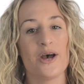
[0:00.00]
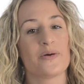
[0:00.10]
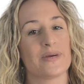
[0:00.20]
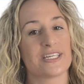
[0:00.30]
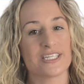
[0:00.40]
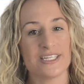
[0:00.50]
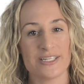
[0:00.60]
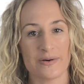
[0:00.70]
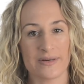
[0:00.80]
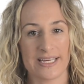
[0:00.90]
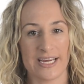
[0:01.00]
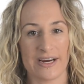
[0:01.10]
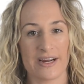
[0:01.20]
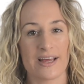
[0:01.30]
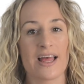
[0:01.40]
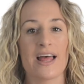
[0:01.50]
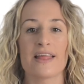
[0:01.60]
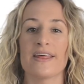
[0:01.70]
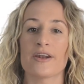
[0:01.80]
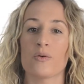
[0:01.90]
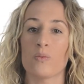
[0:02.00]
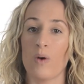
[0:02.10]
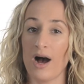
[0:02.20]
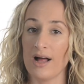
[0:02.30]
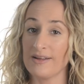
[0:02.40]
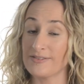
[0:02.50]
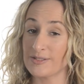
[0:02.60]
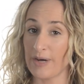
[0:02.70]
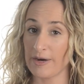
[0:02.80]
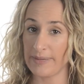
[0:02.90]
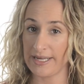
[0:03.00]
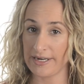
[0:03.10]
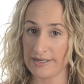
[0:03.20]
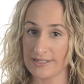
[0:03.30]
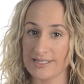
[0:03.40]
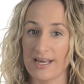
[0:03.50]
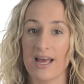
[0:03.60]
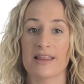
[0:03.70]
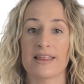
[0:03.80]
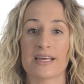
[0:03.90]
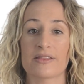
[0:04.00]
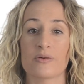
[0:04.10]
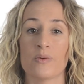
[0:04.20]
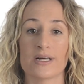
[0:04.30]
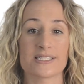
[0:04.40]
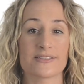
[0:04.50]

We should note here that a wall of smart meters, like the ones